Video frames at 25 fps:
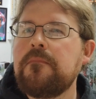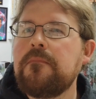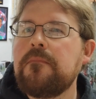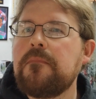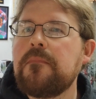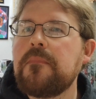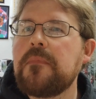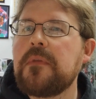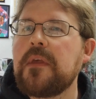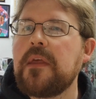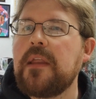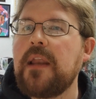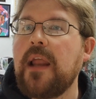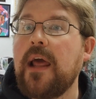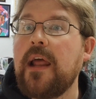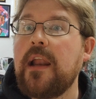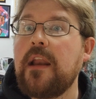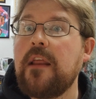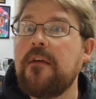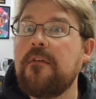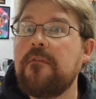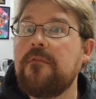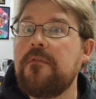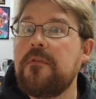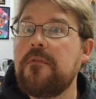Can
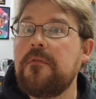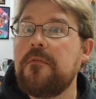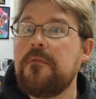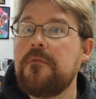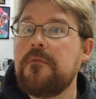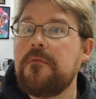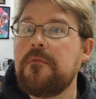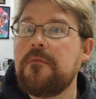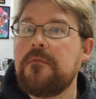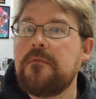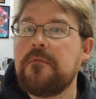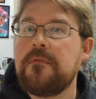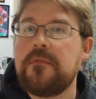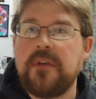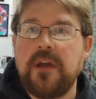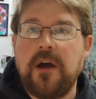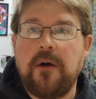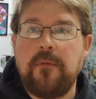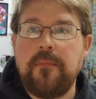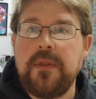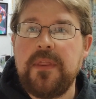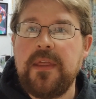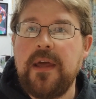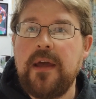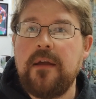any of you tell
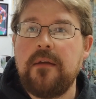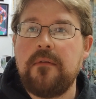me that?